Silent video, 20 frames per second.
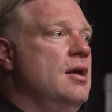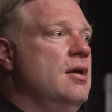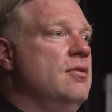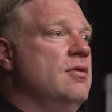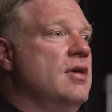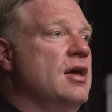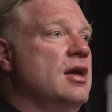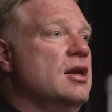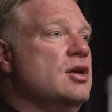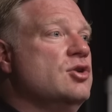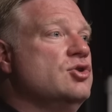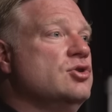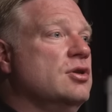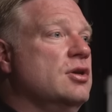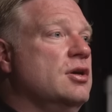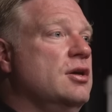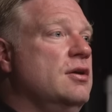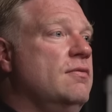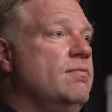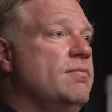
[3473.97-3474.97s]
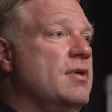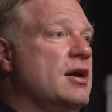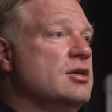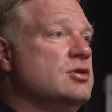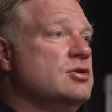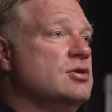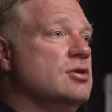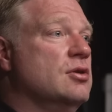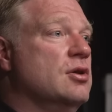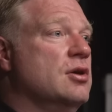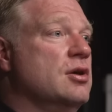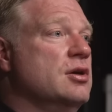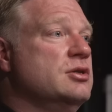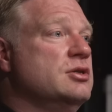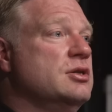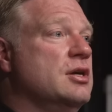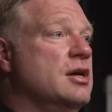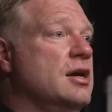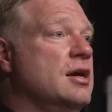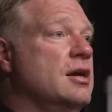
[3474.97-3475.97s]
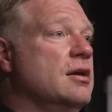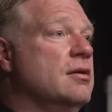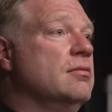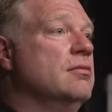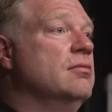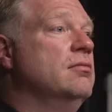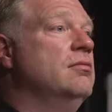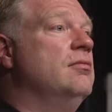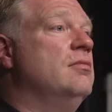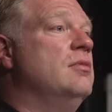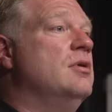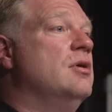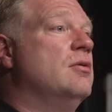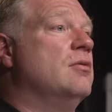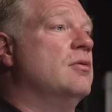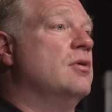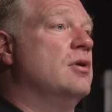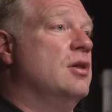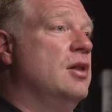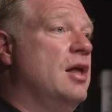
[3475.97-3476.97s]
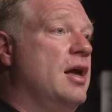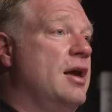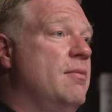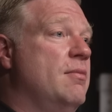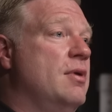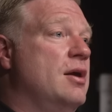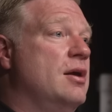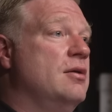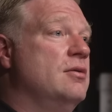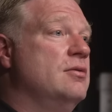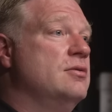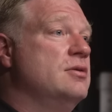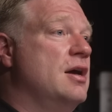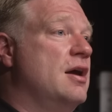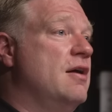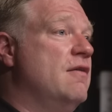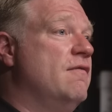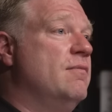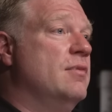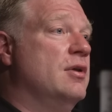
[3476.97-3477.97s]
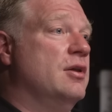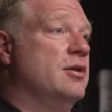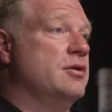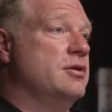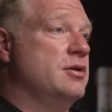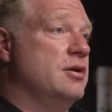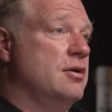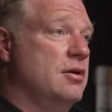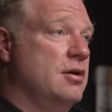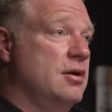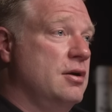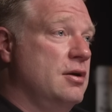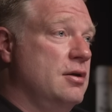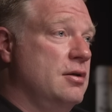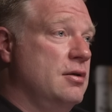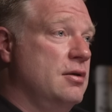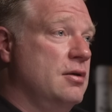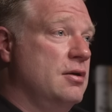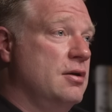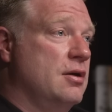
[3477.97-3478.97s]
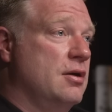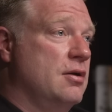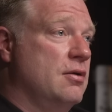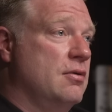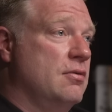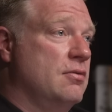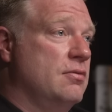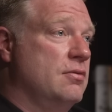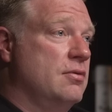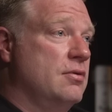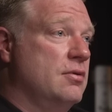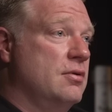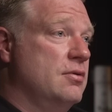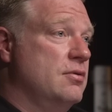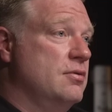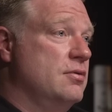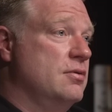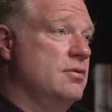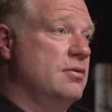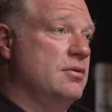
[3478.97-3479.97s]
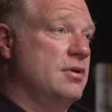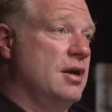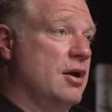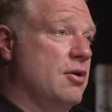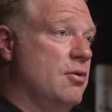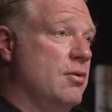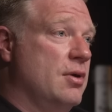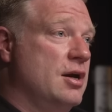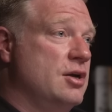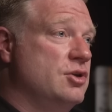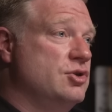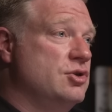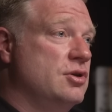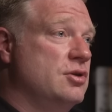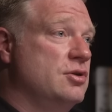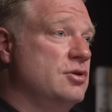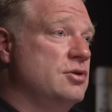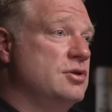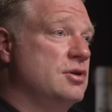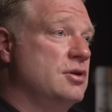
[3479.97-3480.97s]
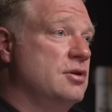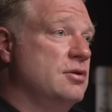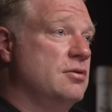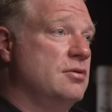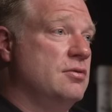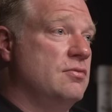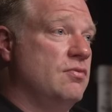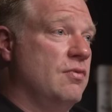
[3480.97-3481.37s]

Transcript: they initially passed a law saying you know claiming to have military you know decorations and